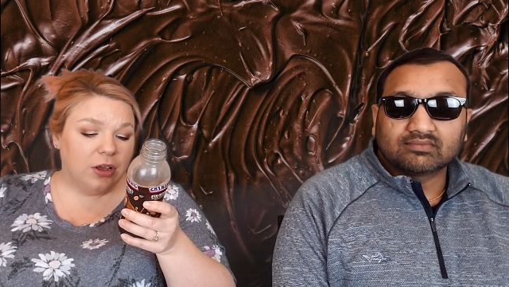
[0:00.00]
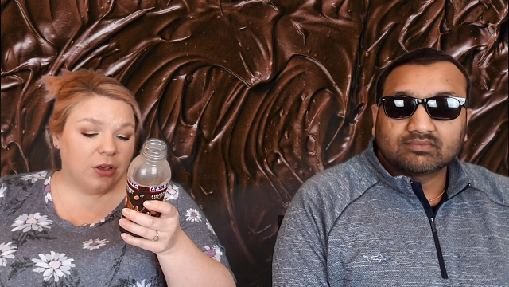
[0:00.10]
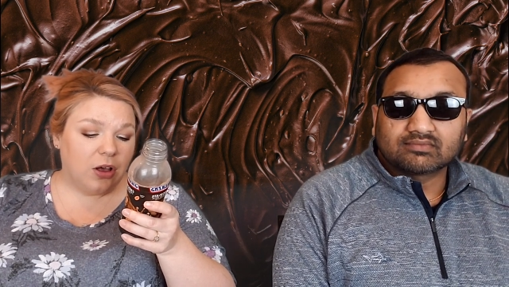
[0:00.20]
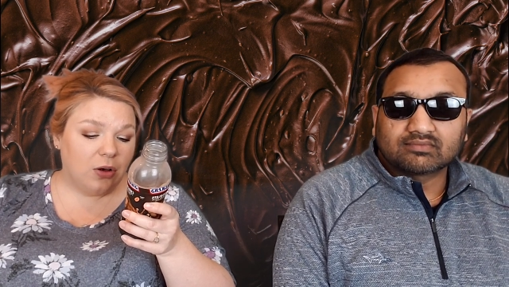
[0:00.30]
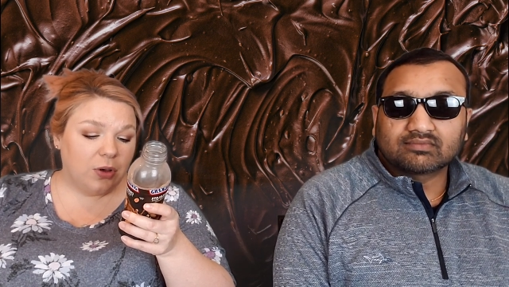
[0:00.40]

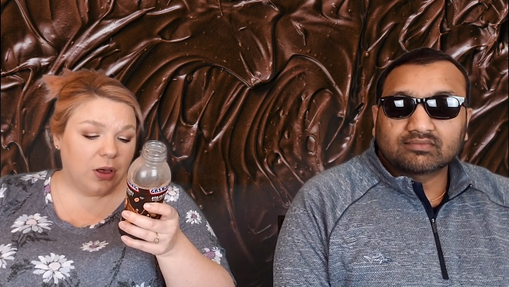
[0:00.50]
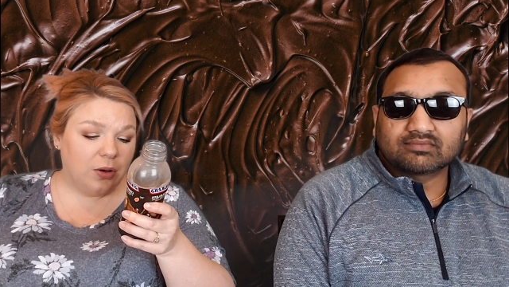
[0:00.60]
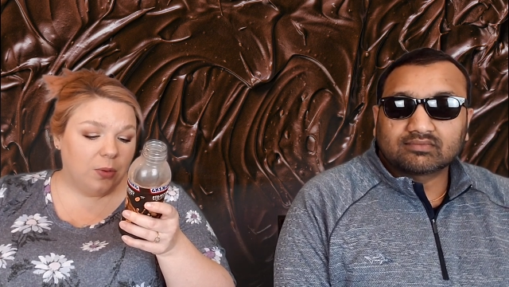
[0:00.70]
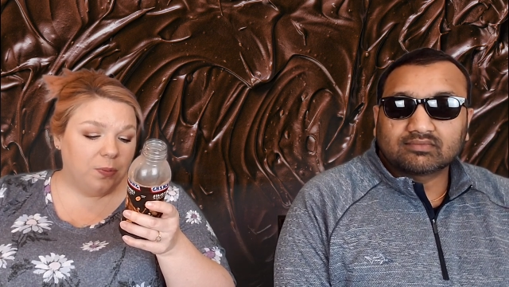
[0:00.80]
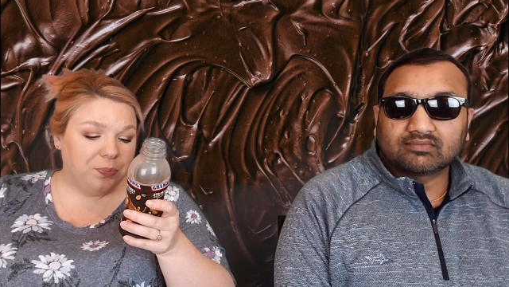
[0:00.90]

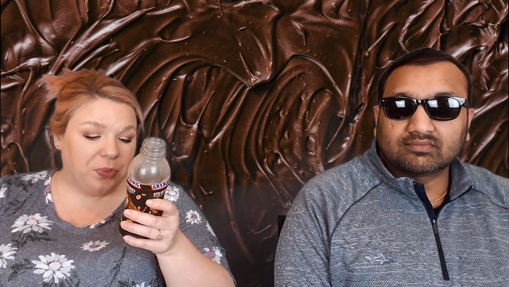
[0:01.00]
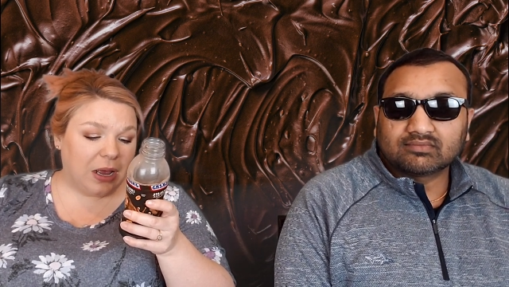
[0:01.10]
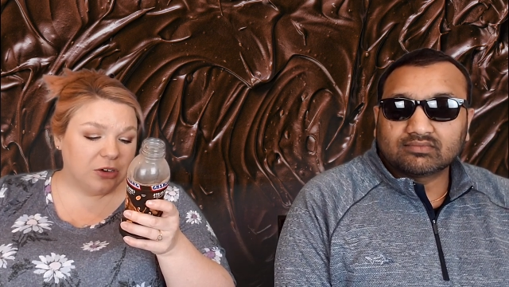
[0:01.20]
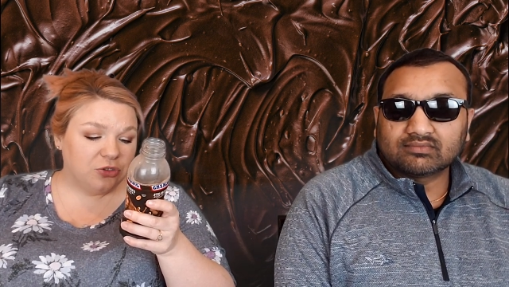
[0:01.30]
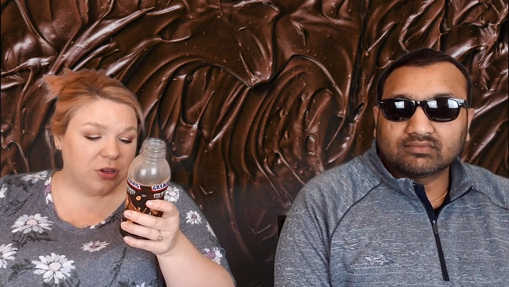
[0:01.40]
Speaker 1: cocoa,
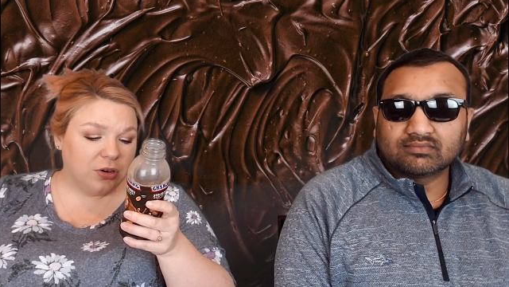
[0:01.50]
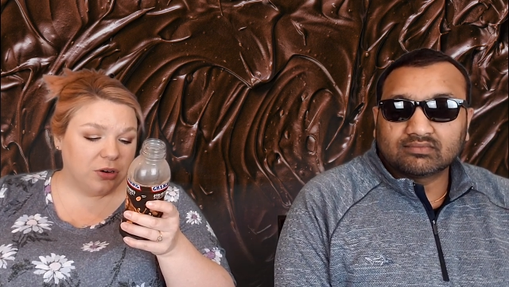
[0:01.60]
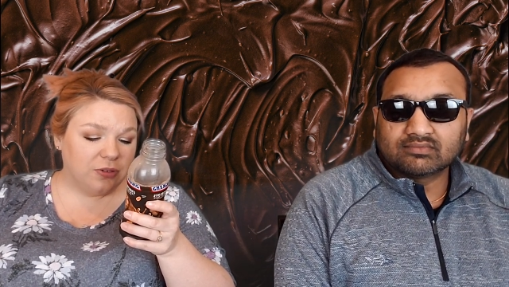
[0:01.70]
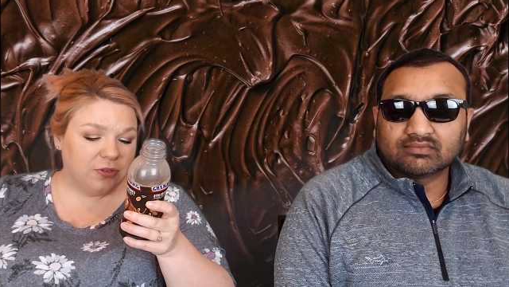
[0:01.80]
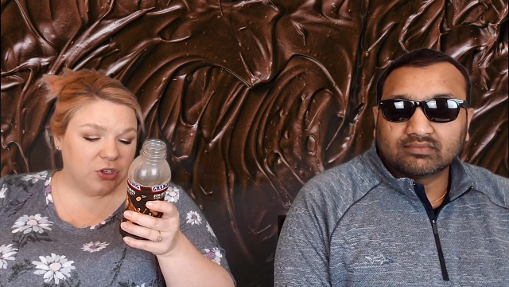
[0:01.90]
natural and
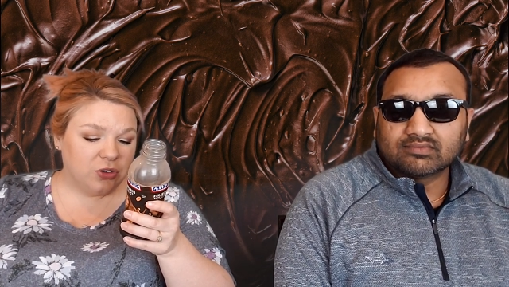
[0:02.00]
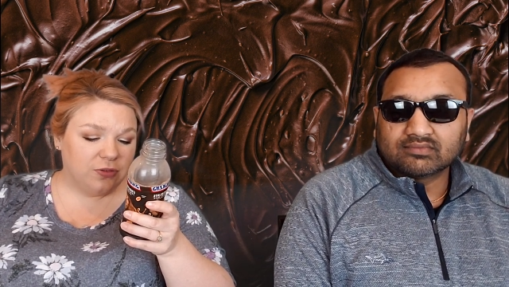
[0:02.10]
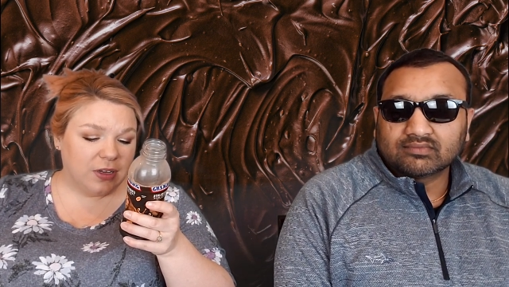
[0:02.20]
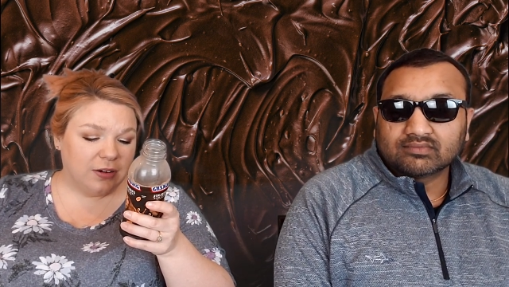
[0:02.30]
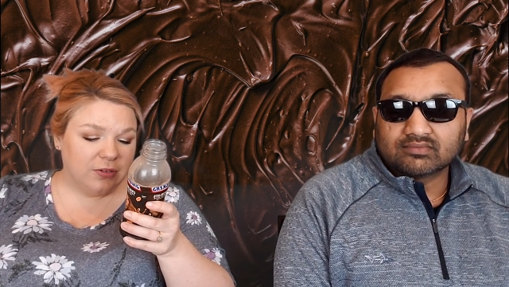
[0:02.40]
artificial
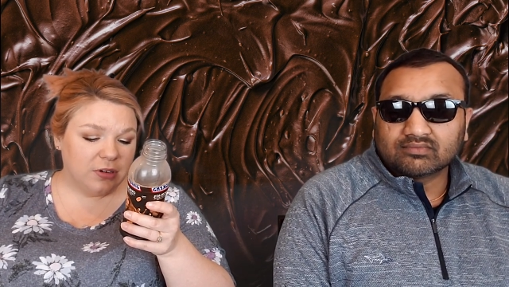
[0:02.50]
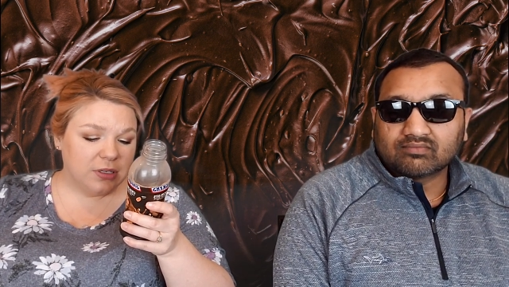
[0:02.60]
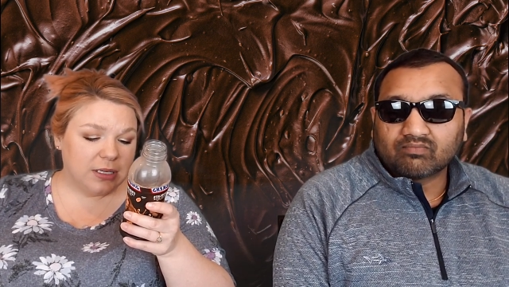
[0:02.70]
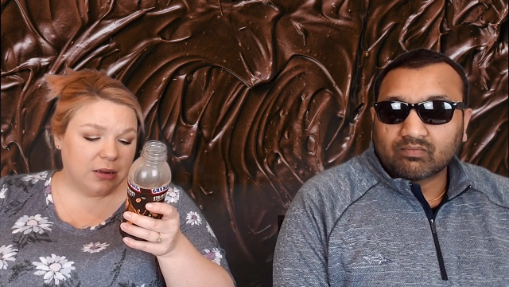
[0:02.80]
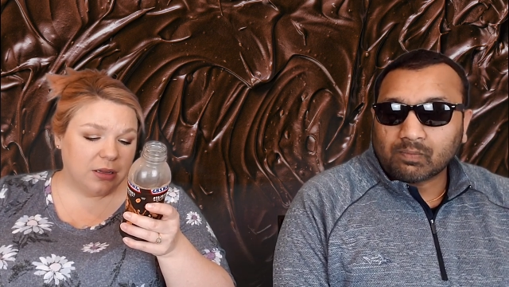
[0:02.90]
flavor,
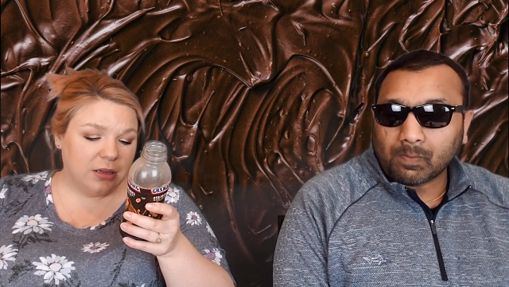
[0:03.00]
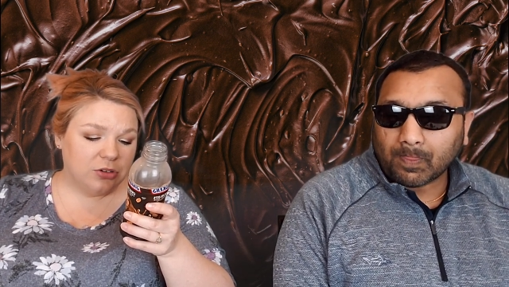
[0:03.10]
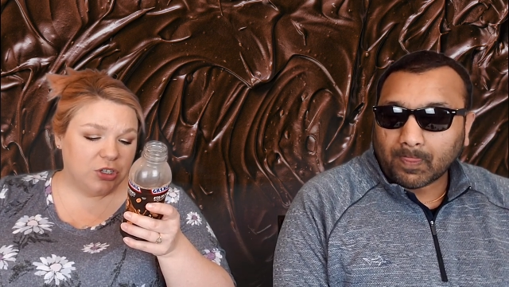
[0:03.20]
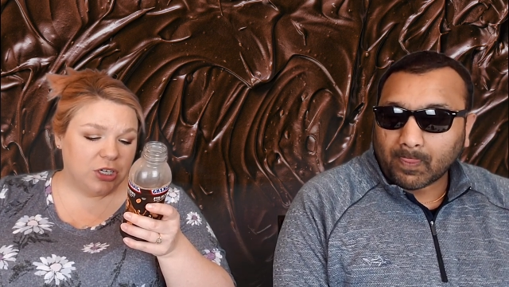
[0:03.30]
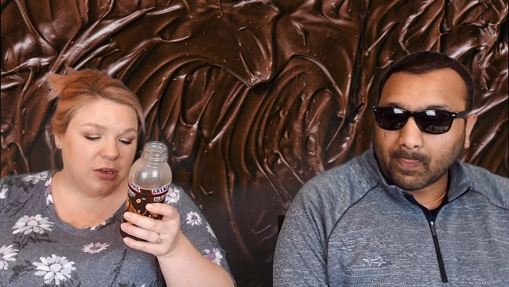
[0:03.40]

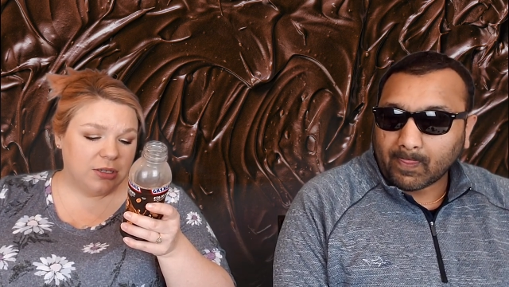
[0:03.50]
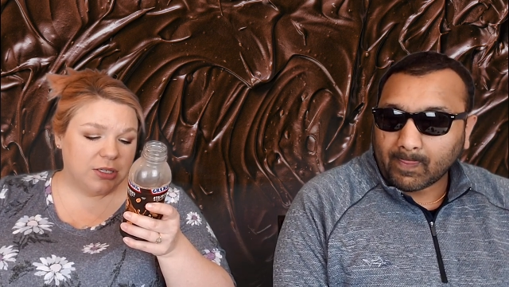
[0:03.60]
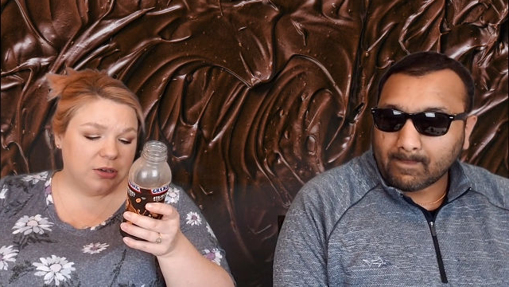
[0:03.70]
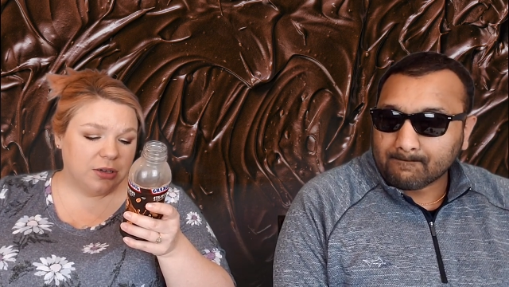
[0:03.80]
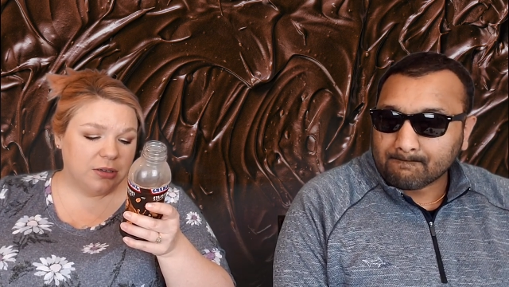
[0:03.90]
cellulose gel,
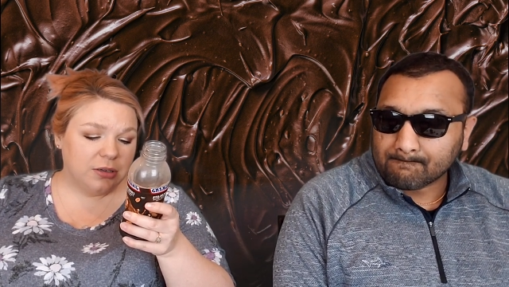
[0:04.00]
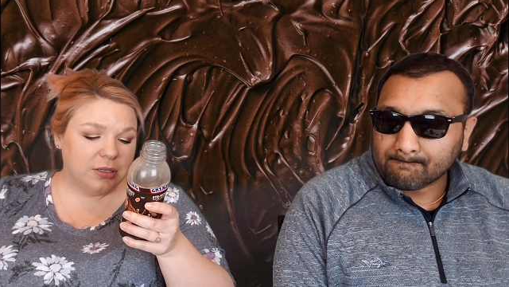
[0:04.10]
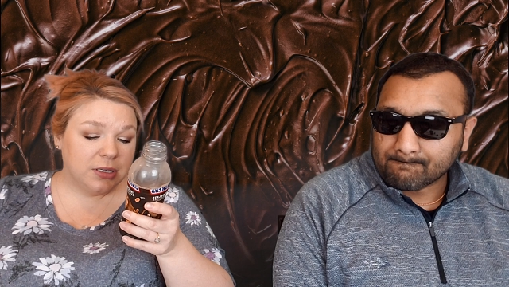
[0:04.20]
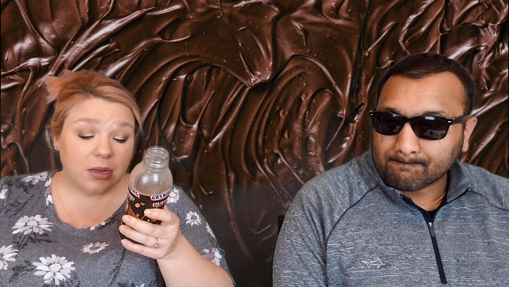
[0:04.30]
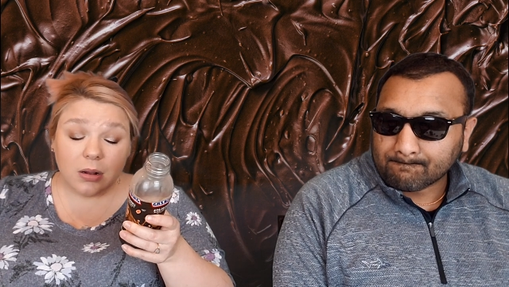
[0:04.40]

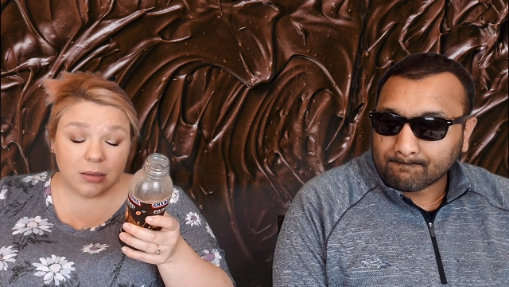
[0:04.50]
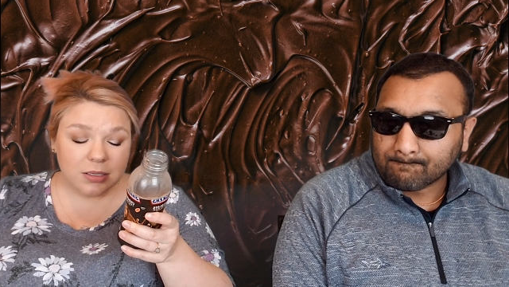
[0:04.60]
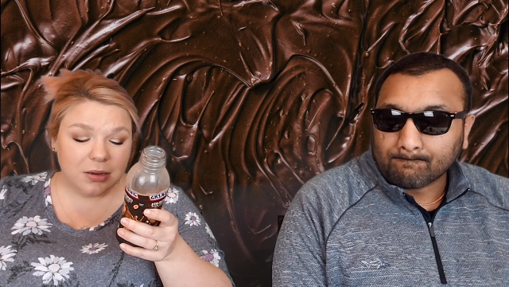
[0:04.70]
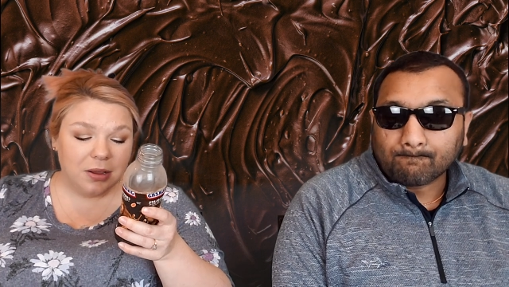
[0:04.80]
salt,